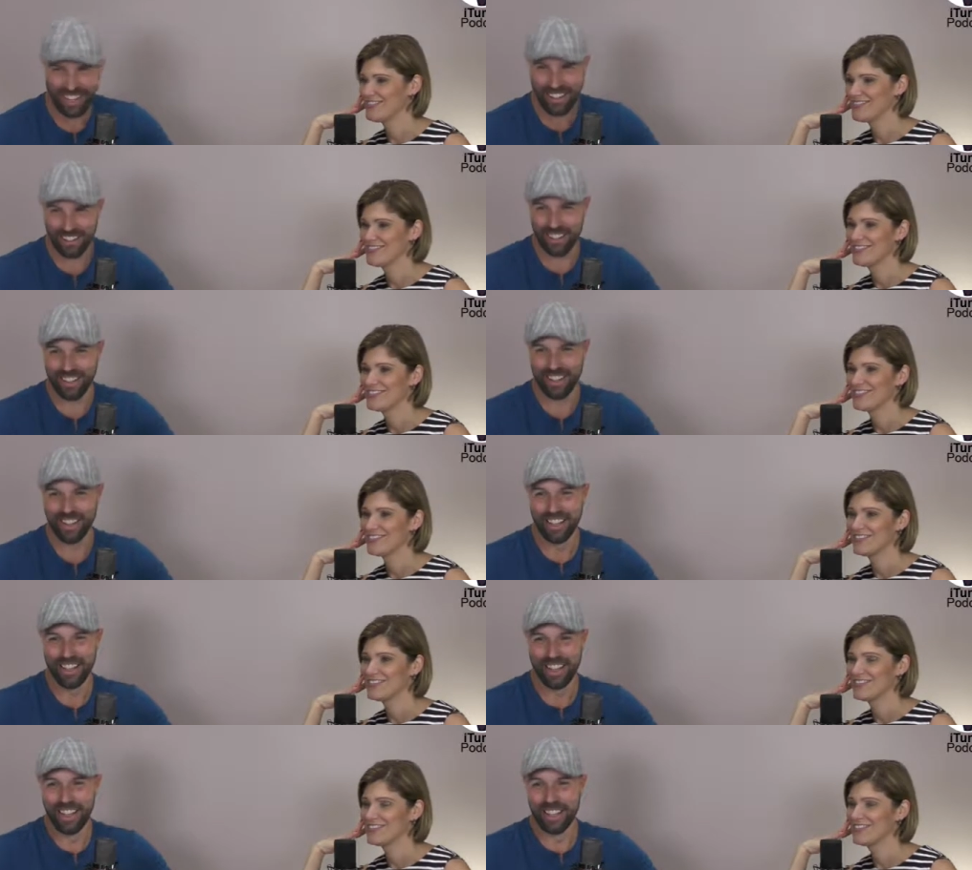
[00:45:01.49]
Speaker 1: out there.
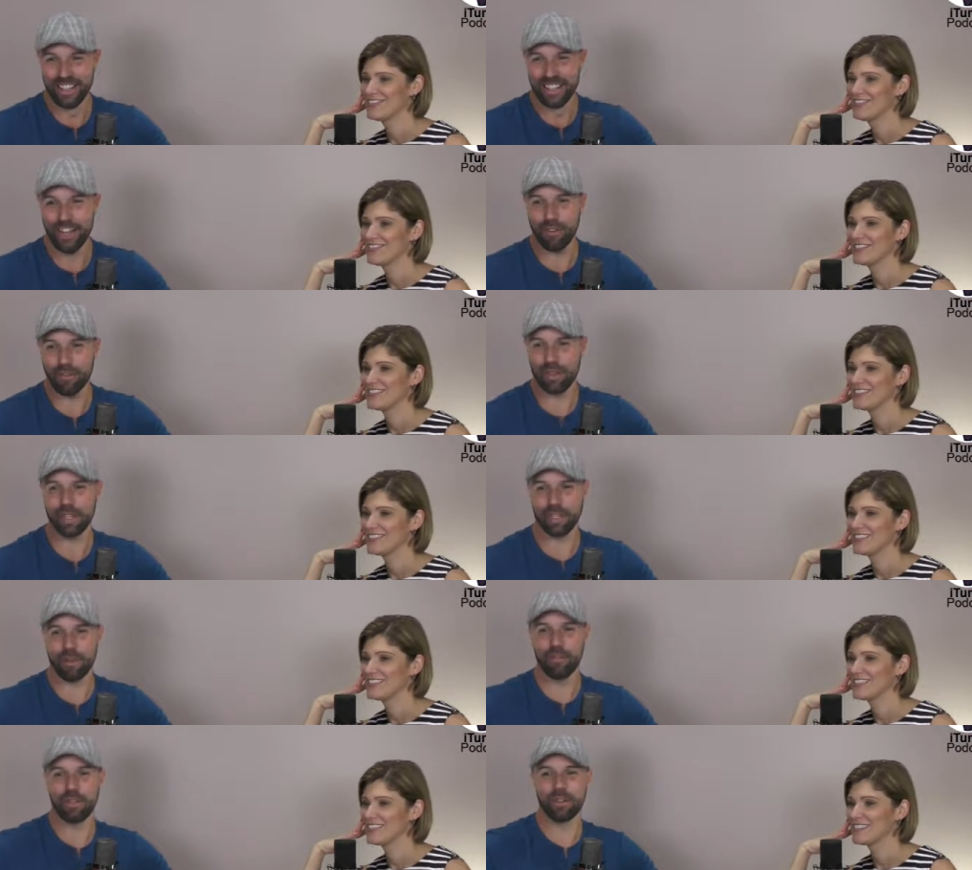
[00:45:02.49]
No, I
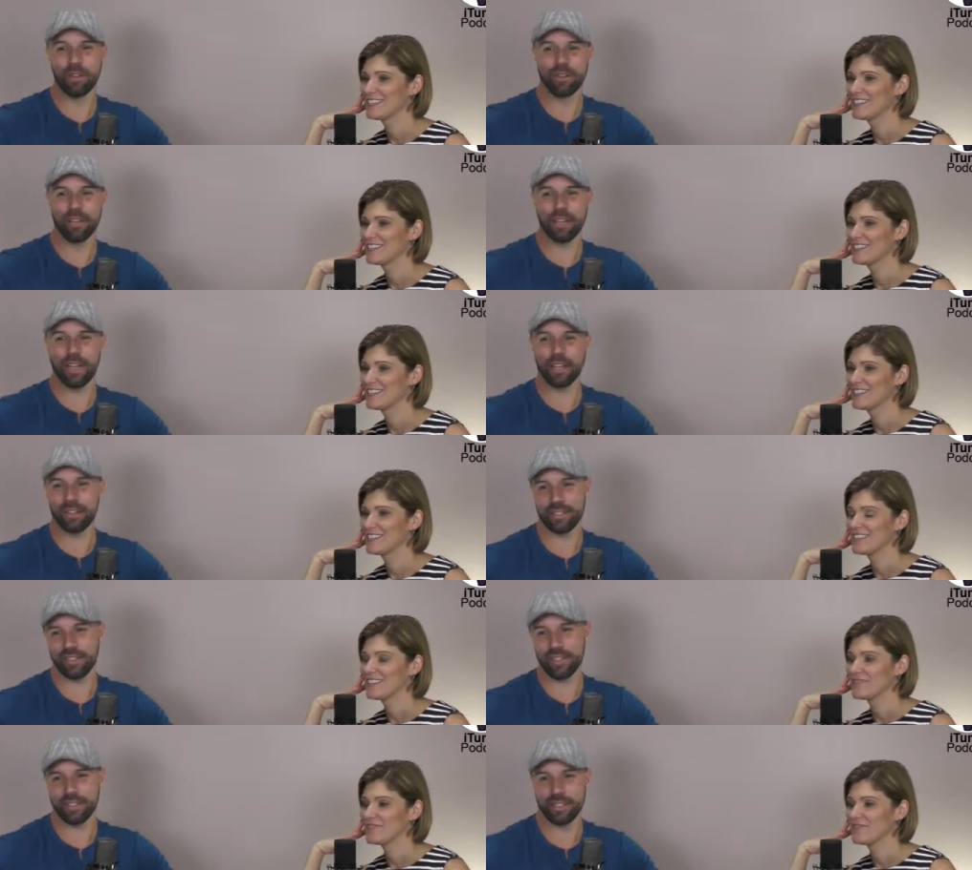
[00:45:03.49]
mean you're looking at it. You
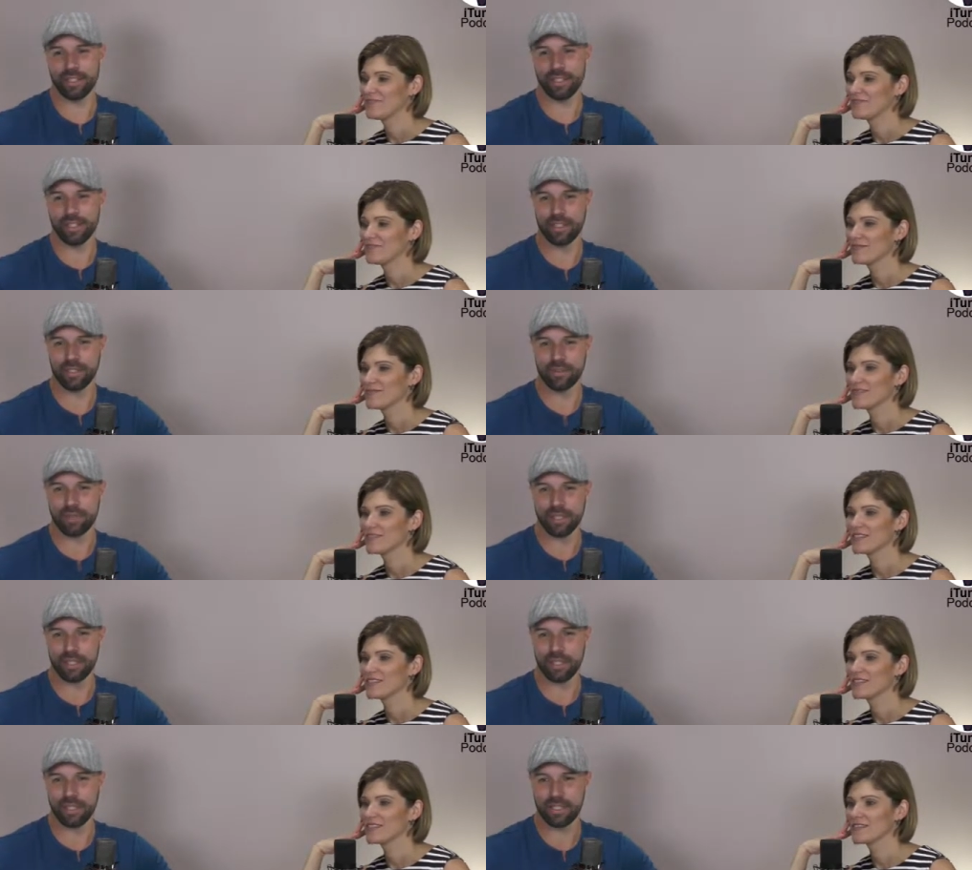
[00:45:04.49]
see, it, it is what it
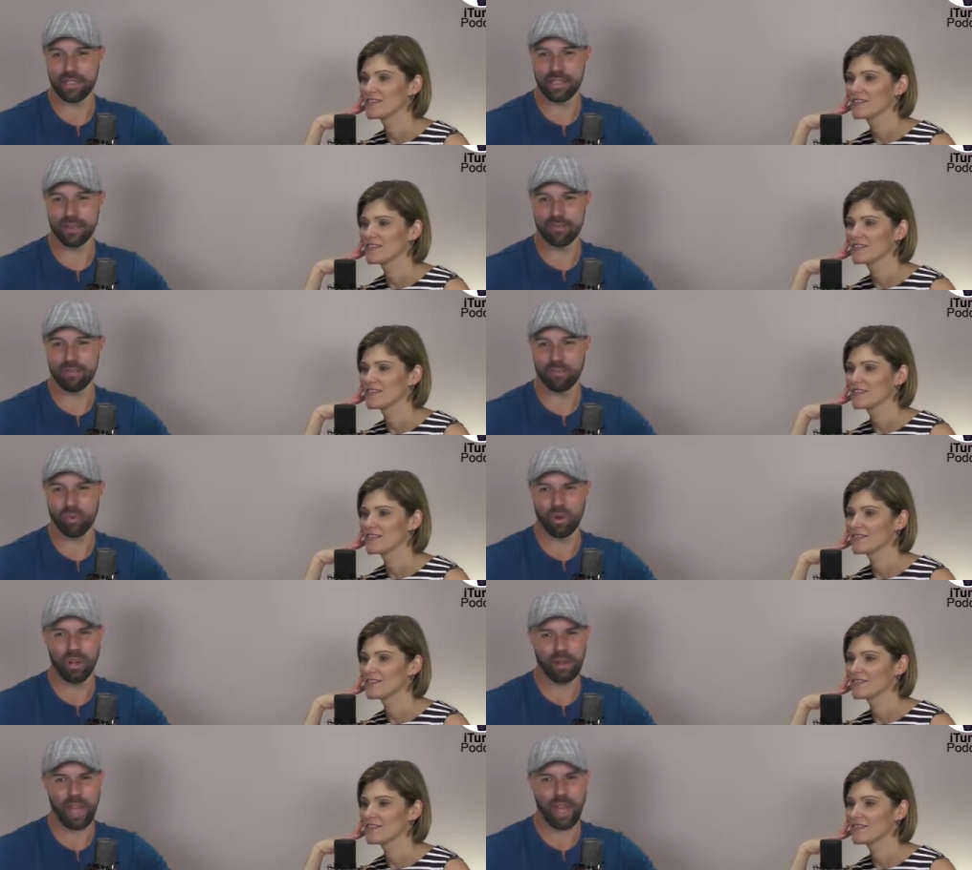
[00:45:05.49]
is. There's some
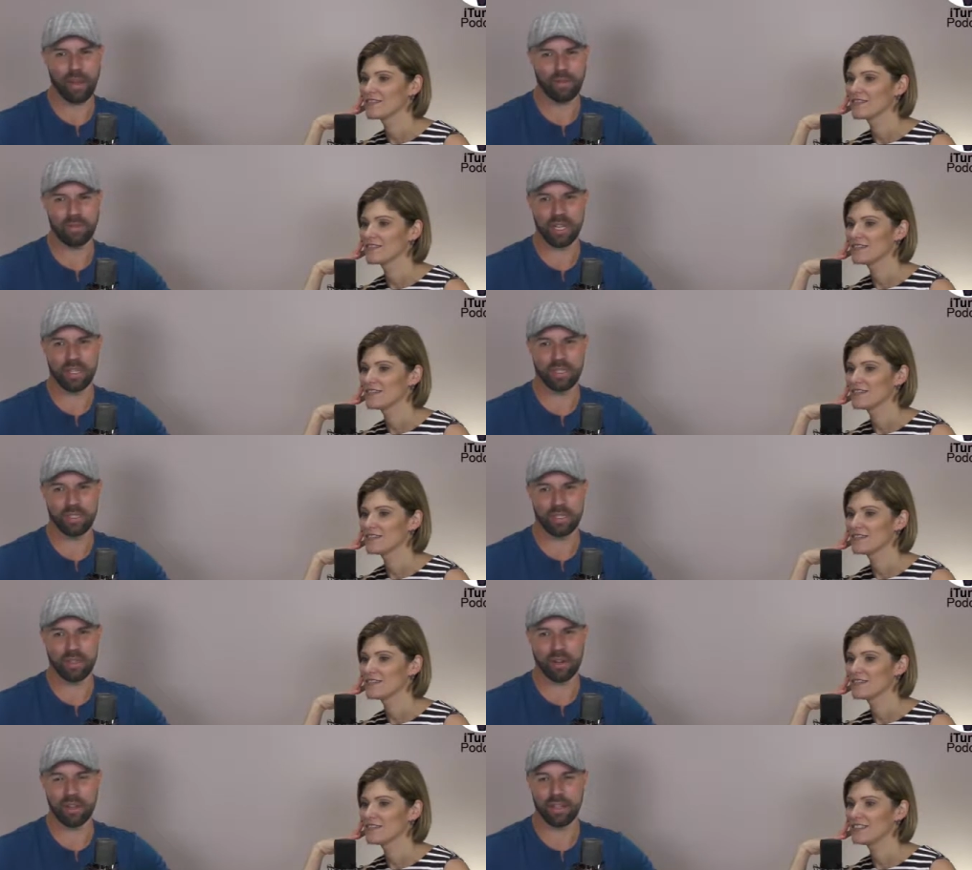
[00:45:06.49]
weird adaptations in
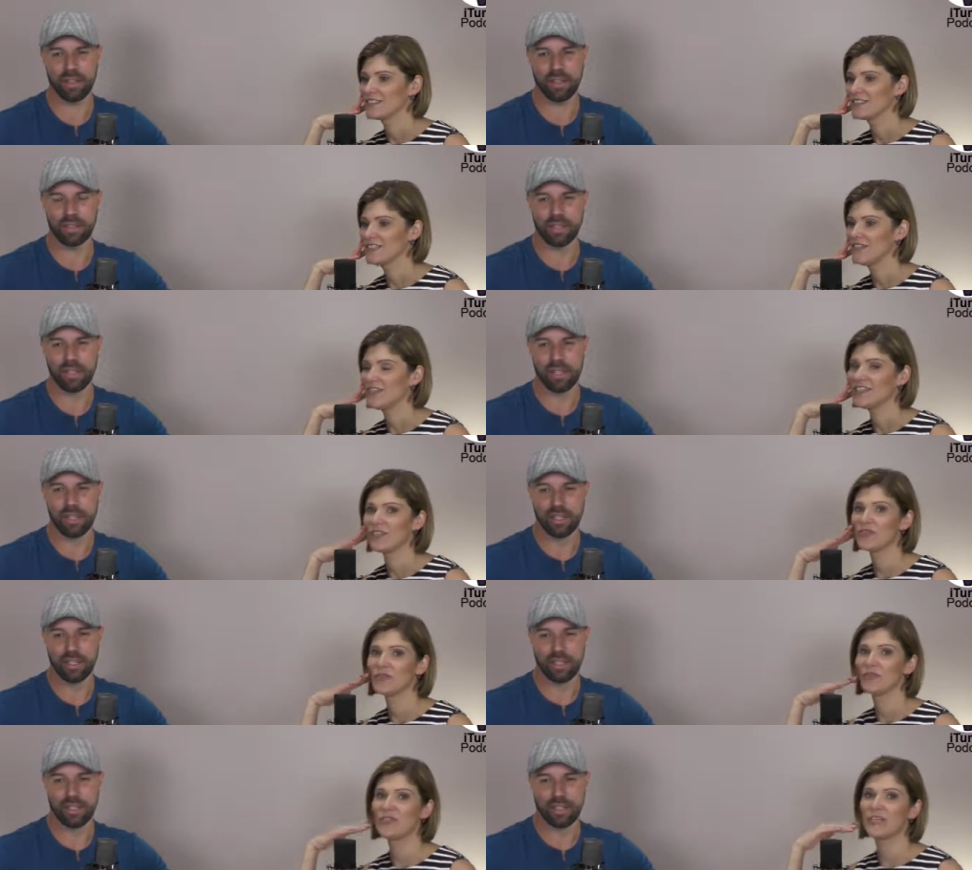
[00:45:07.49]
here. I think because I feel like
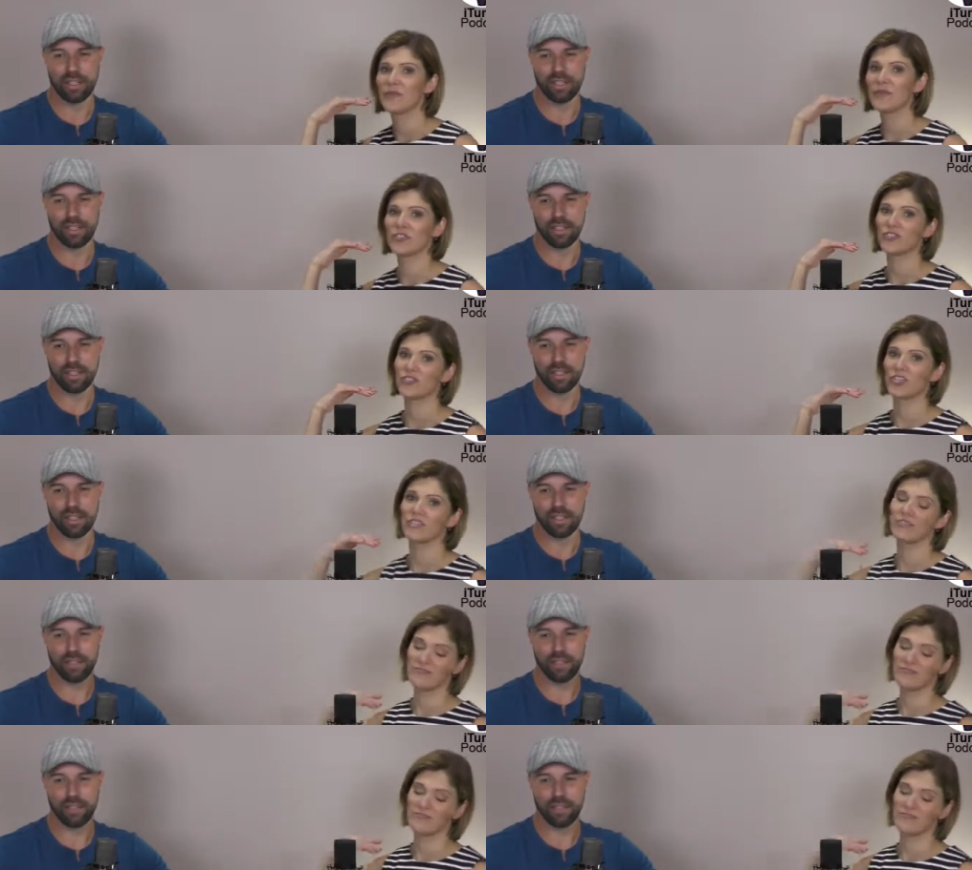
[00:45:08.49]
Google led me astray.